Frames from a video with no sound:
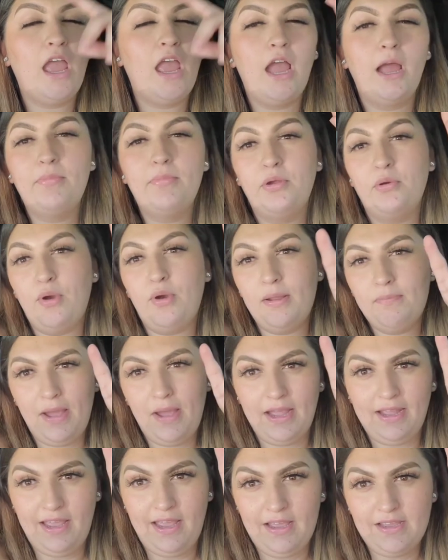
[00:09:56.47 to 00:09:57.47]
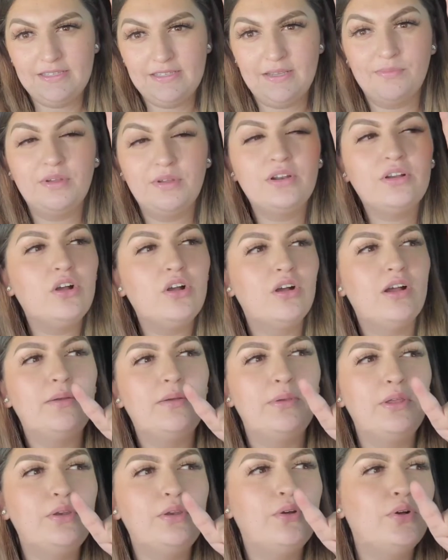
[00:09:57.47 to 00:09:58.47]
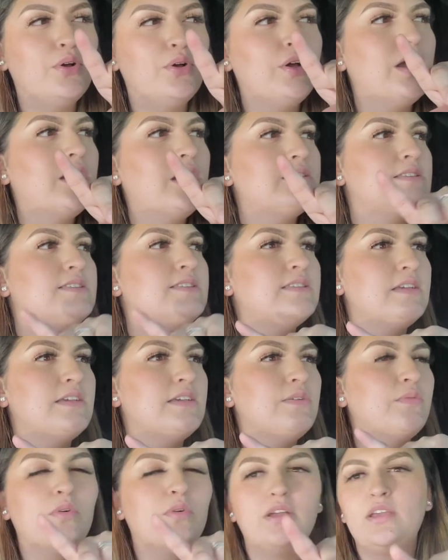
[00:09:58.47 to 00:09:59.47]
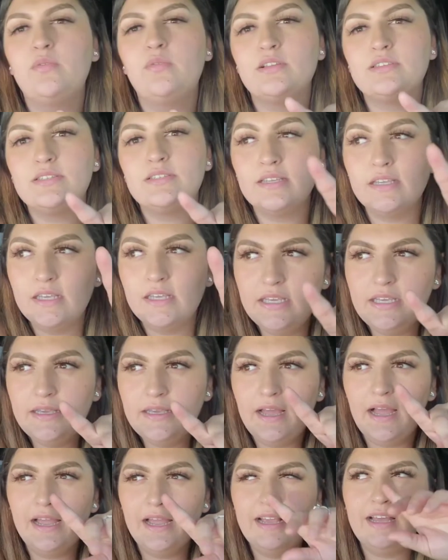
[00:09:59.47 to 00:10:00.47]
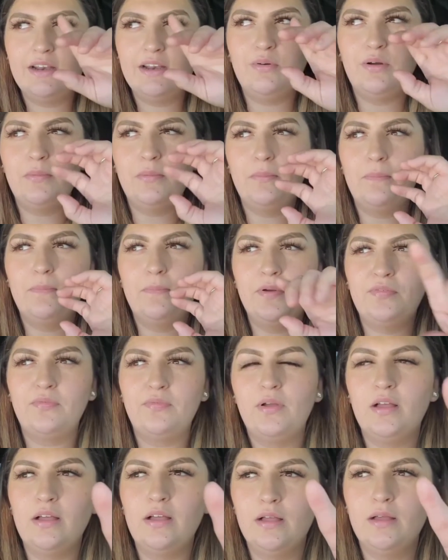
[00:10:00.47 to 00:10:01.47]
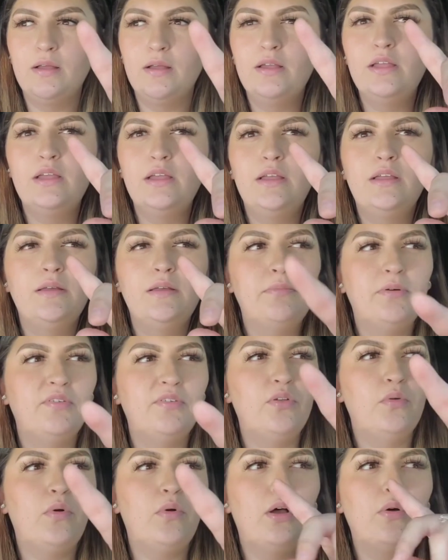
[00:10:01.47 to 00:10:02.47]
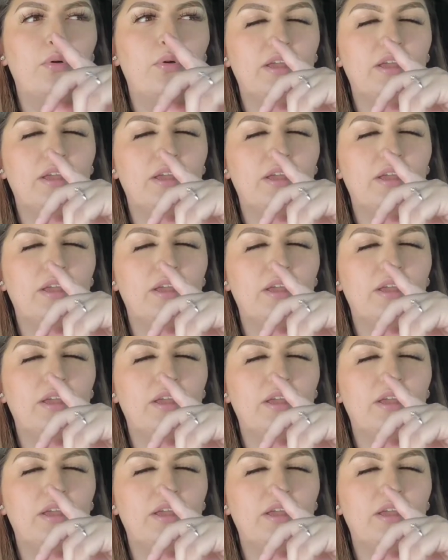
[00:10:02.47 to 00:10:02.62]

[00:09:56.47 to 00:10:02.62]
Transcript: I'll be right back, guys. I'm gonna call Gavino and see what he wants to eat. I kind of want Buffalo